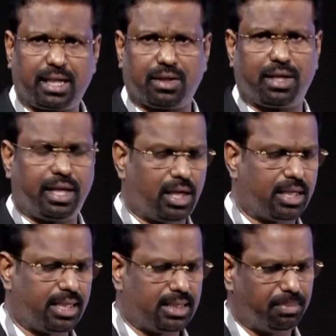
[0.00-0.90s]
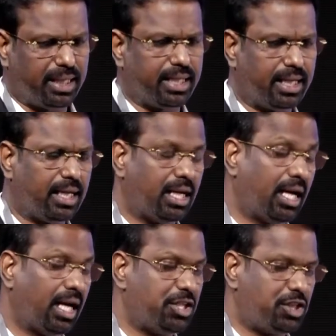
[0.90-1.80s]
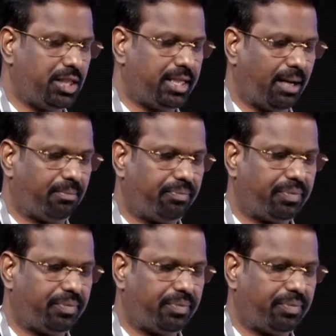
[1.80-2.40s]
coronary arteries by the angiogram.